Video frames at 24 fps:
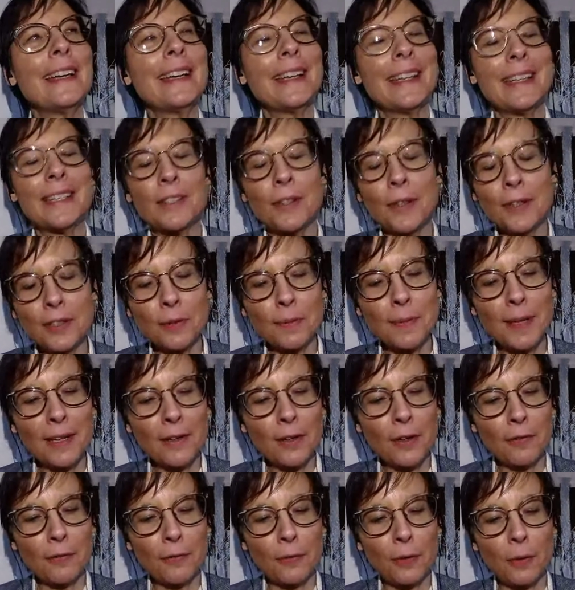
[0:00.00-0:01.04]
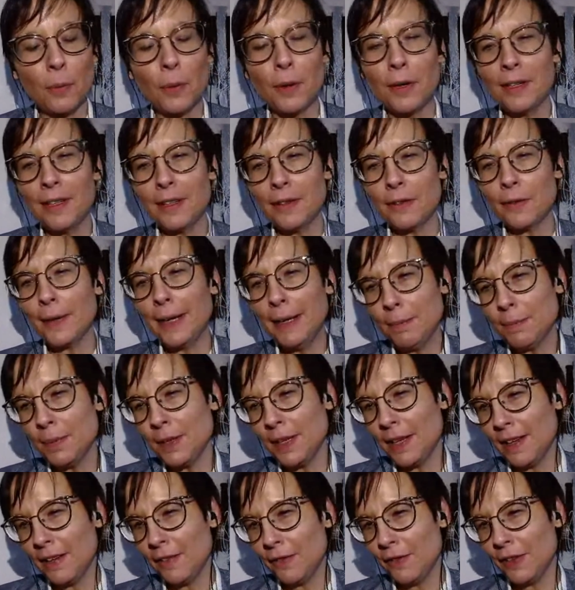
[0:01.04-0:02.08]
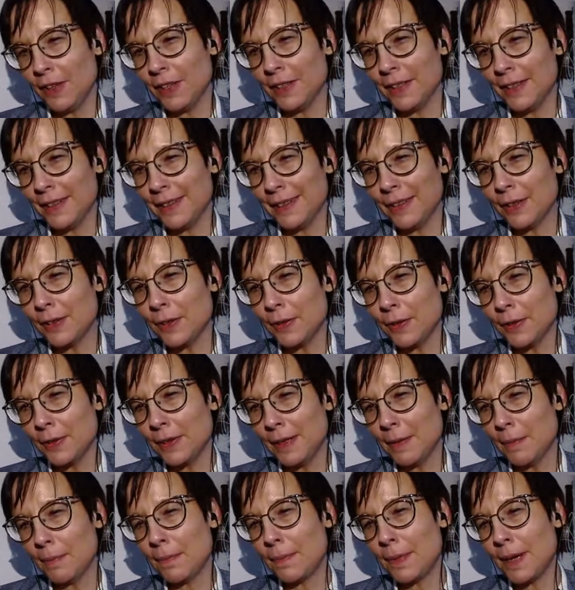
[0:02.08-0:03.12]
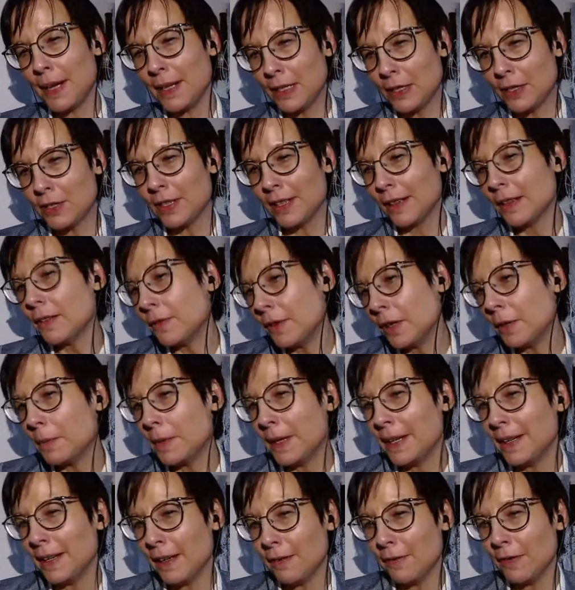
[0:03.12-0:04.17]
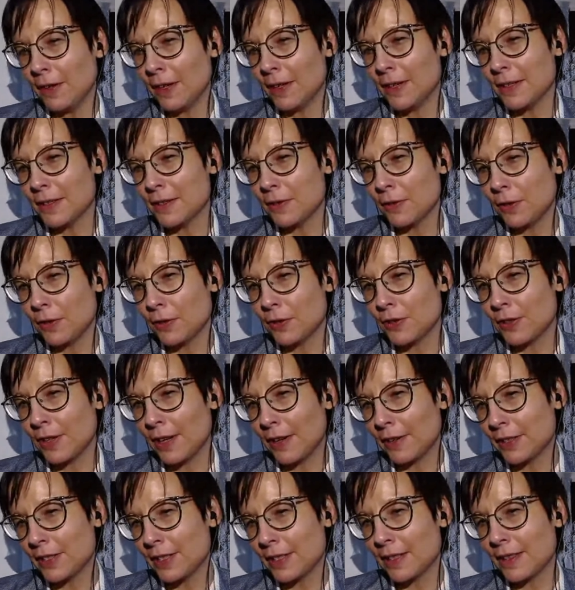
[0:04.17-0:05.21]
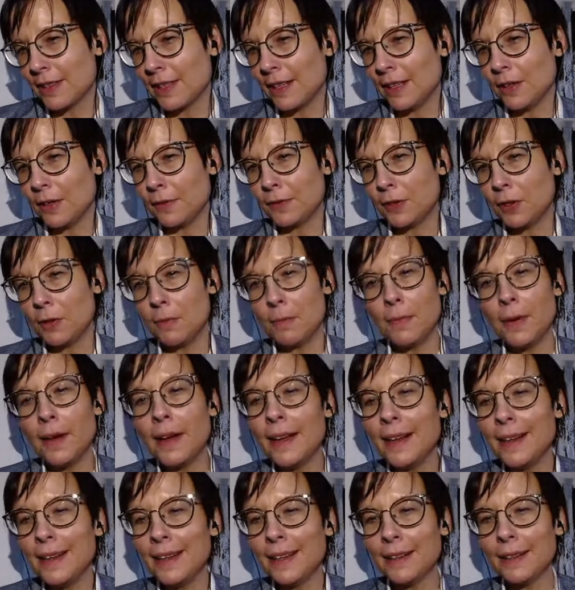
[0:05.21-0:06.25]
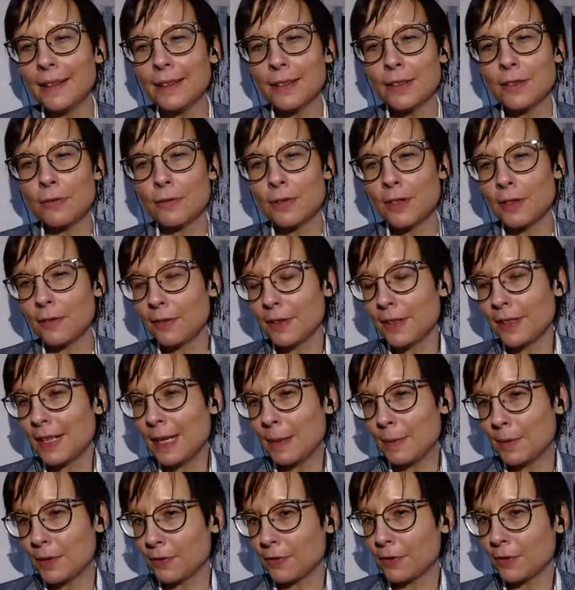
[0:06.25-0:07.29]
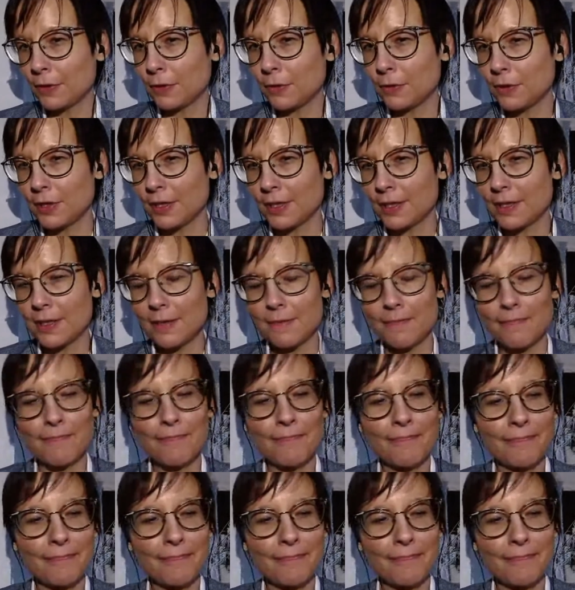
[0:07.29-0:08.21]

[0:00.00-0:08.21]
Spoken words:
It's also a matter of rewarding the right behavior and not only punishing the wrong behavior. So you should actually think of combining two different types of solutions.